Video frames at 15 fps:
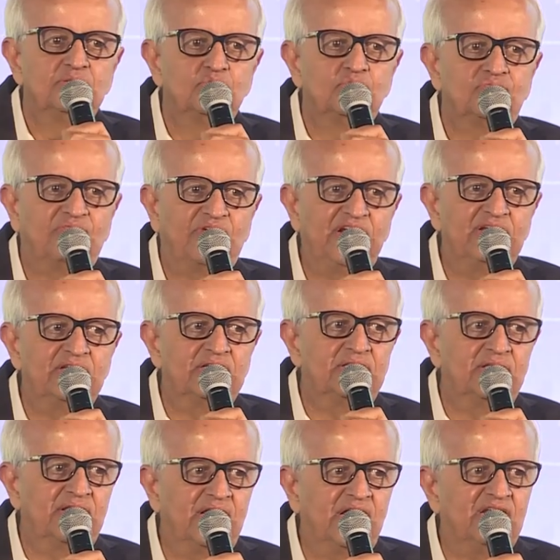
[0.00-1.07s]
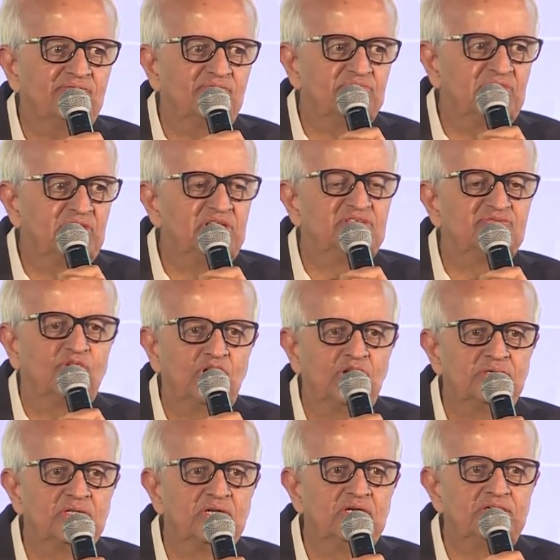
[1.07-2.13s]
you would find that there, are, there is
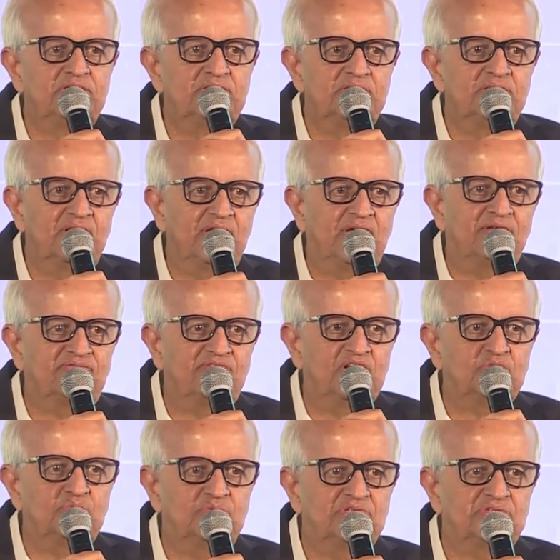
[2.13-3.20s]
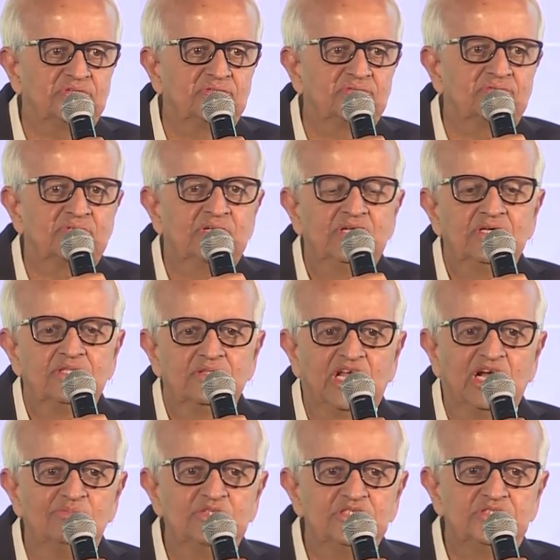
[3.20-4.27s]
volatility, there are fluctuations, the
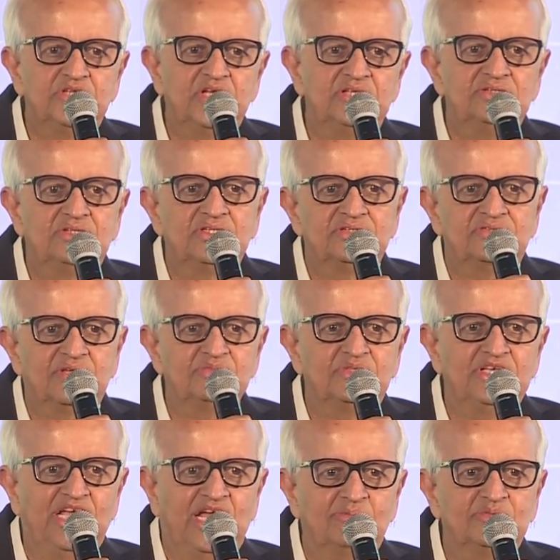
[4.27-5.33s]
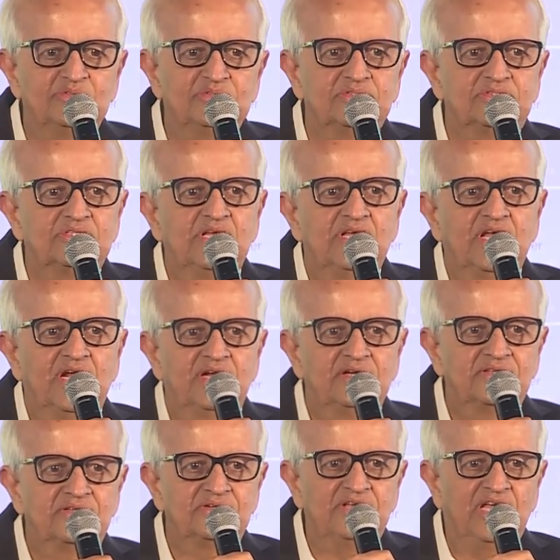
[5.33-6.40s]
government changes, something happens and
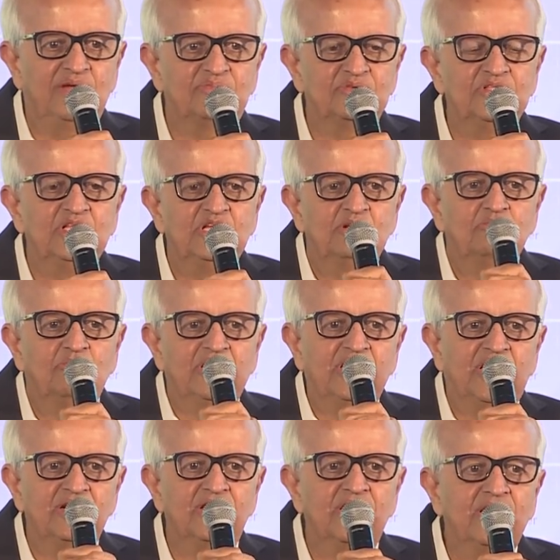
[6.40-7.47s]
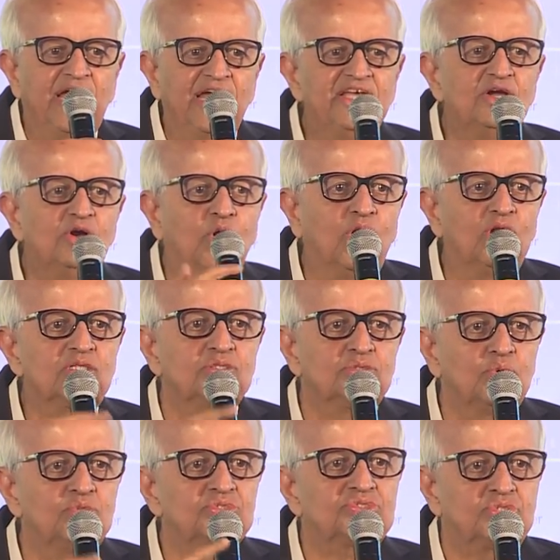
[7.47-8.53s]
doesn't happen. But underlying all
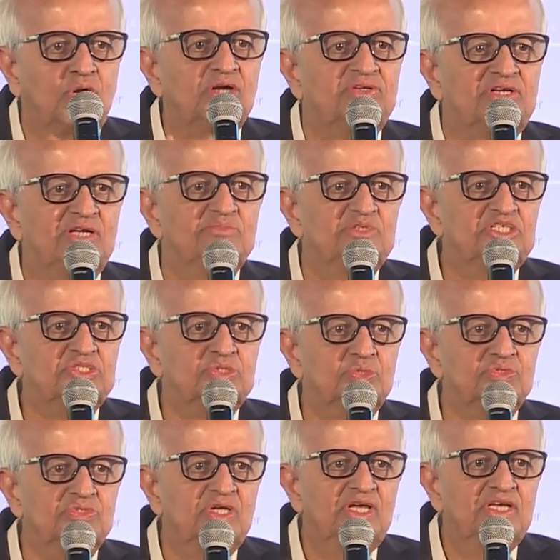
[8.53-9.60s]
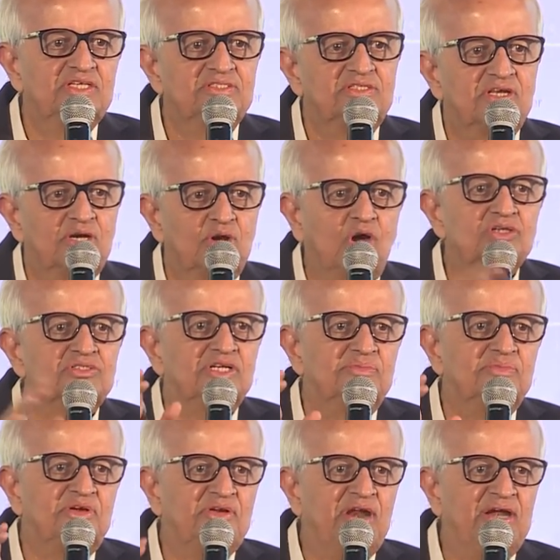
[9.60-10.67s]
those short-term issues is there a
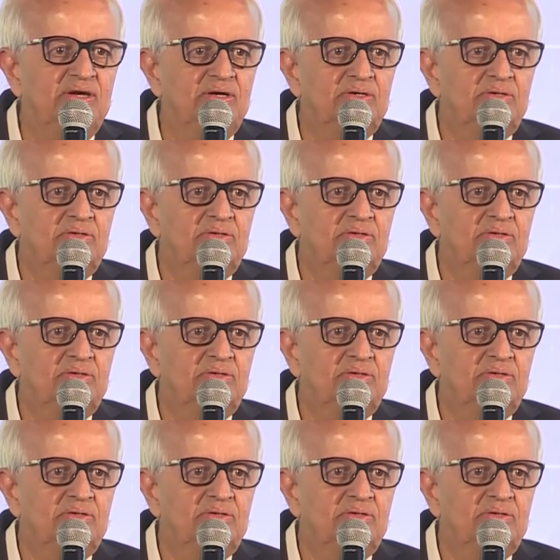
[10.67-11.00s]
long-term trend.